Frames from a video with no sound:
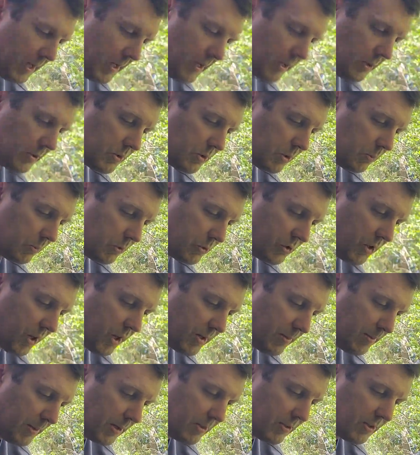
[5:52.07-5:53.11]
And so we'll talk
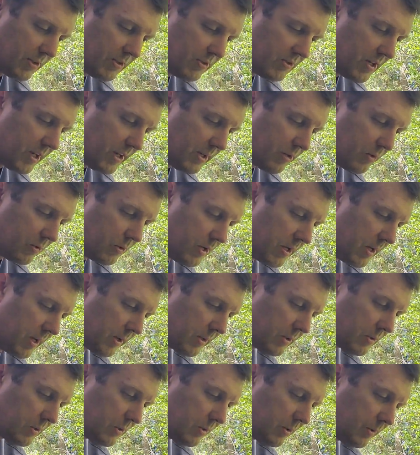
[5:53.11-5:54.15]
about the container
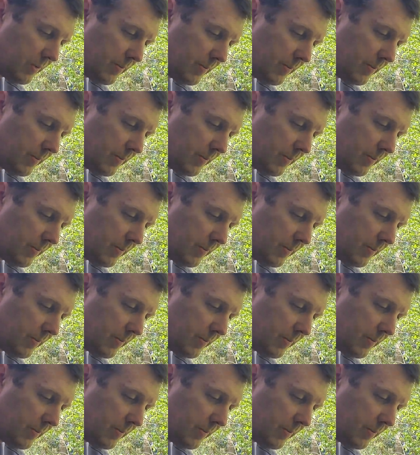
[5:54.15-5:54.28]
next.